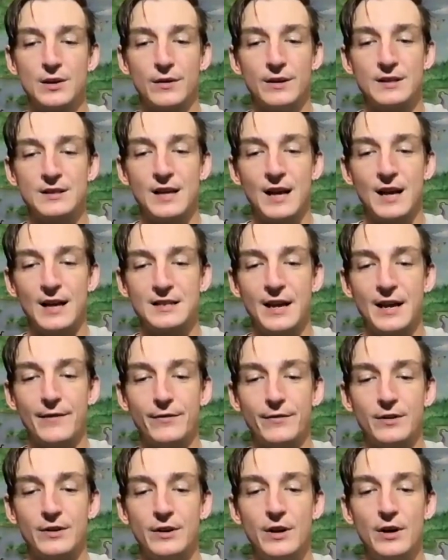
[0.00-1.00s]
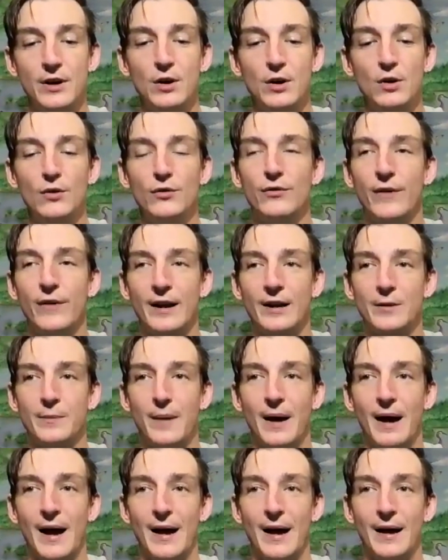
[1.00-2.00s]
So these guys have no
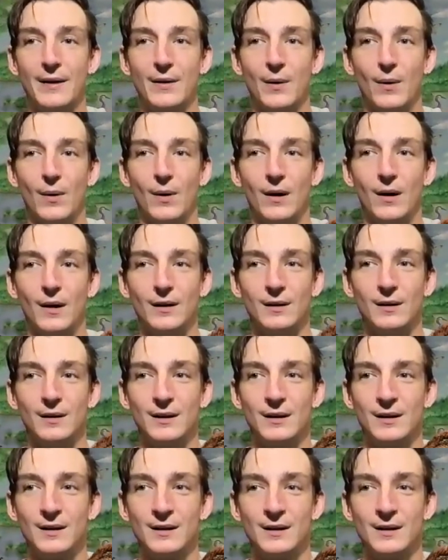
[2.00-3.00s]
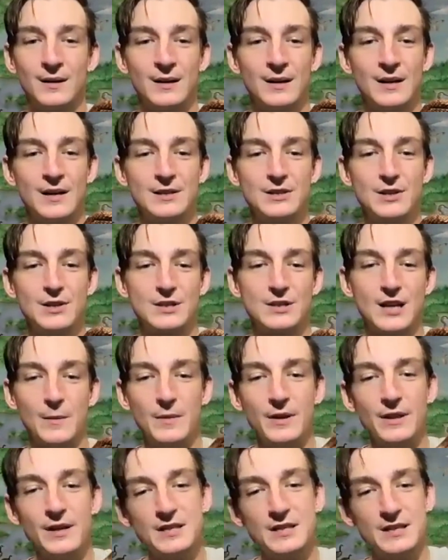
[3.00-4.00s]
venom at all. So
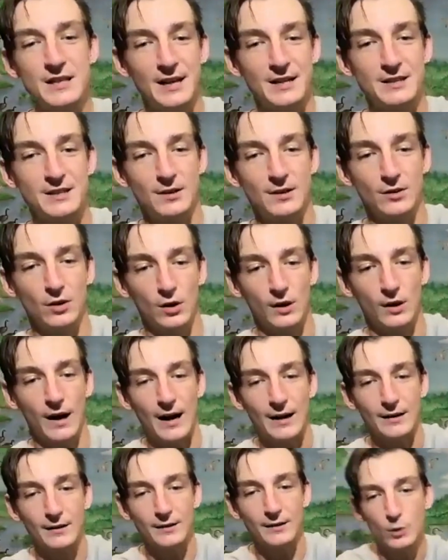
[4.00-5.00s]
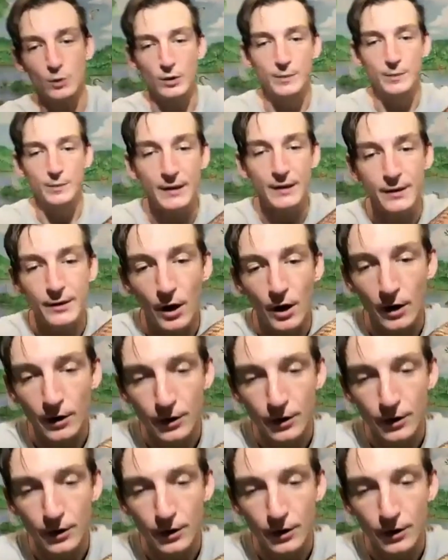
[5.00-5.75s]
some of the snakes on Long Island would be